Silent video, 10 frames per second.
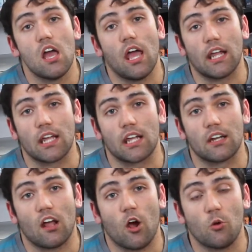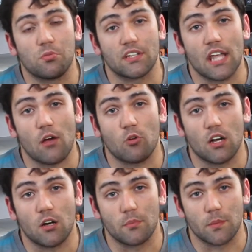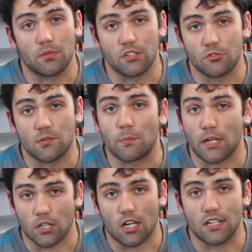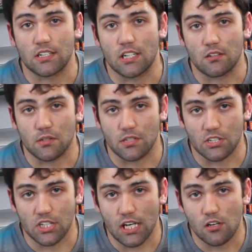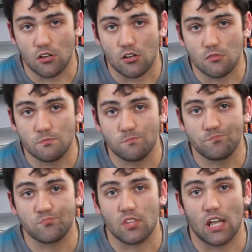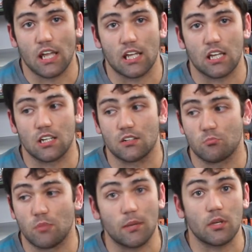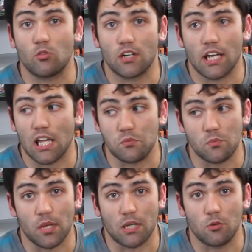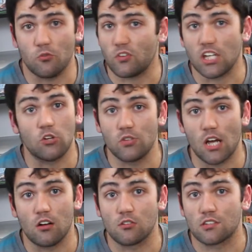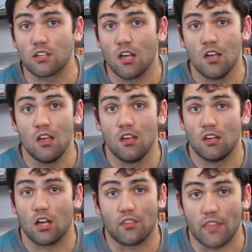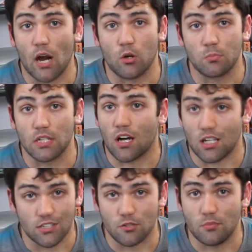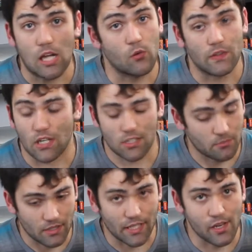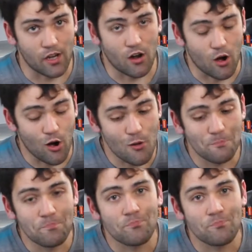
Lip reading: and hopefully that will help me produce better content for the channel and maybe one day even make a movie, who knows. That would be awesome. I would not complain at all.